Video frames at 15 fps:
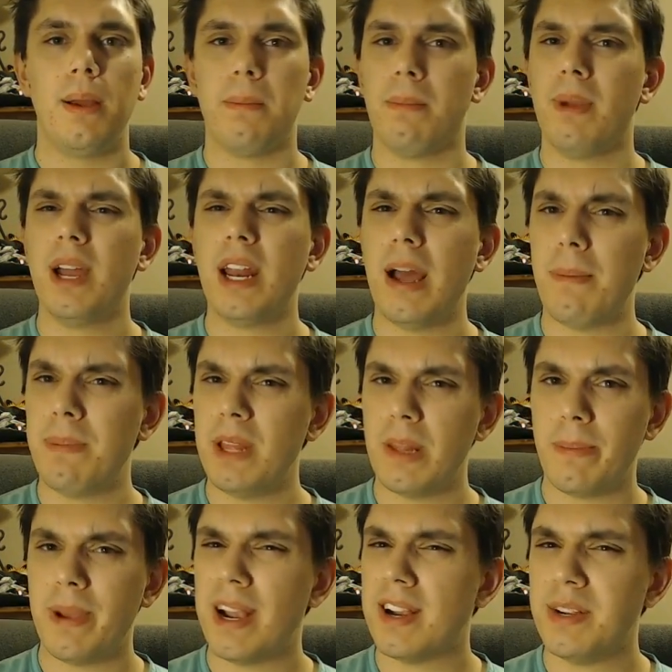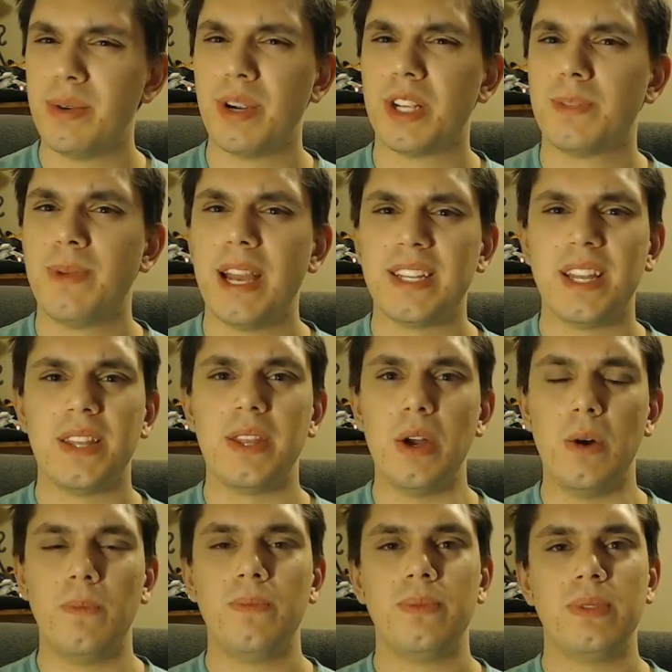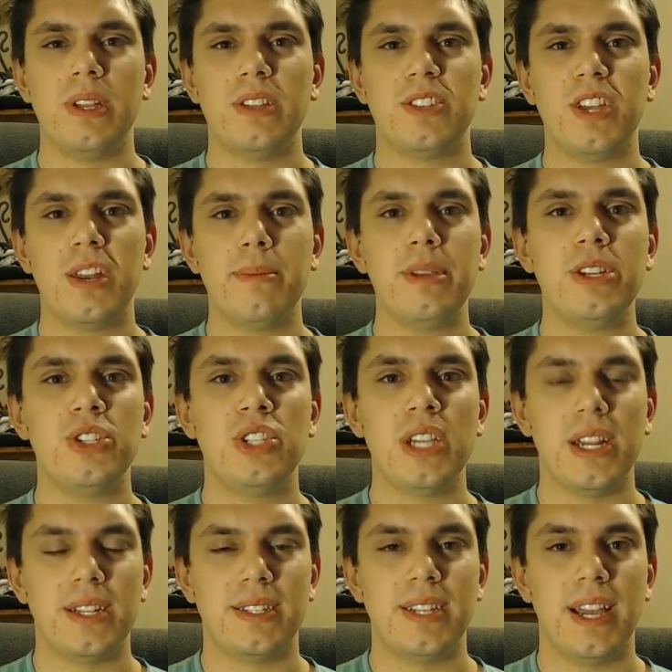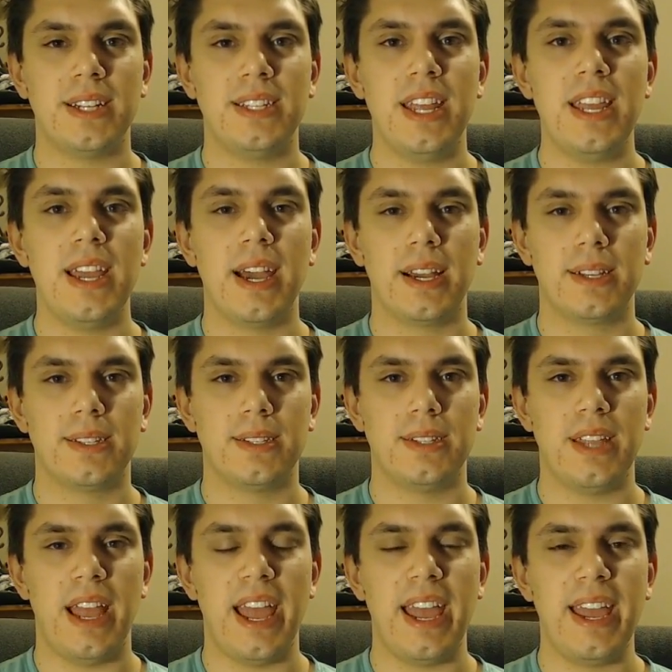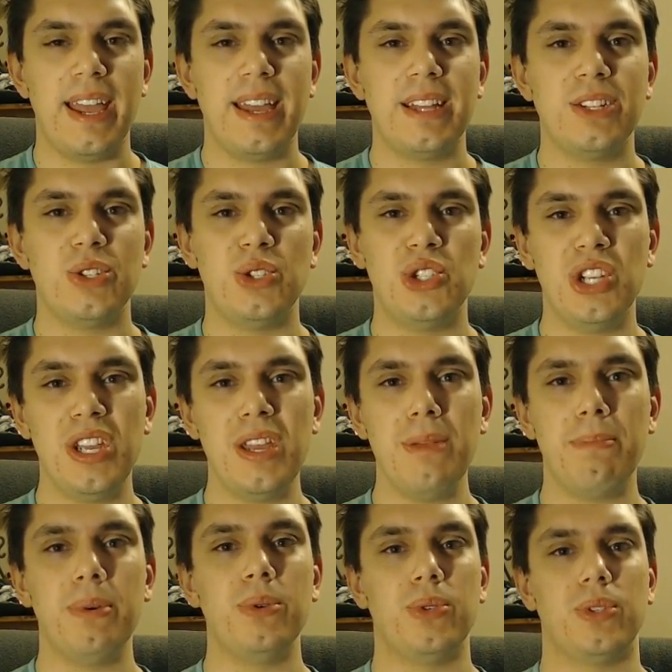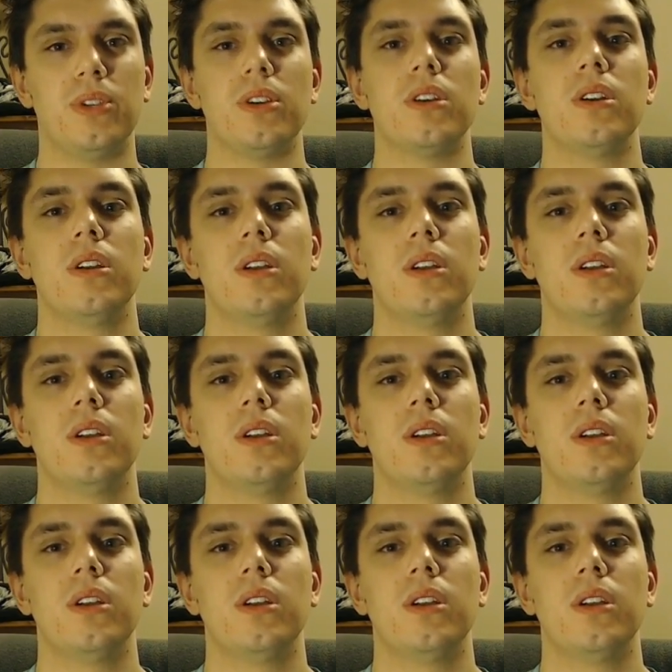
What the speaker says: Might not be the pair you were expecting though. It's going to be Genesect EX and G Booster.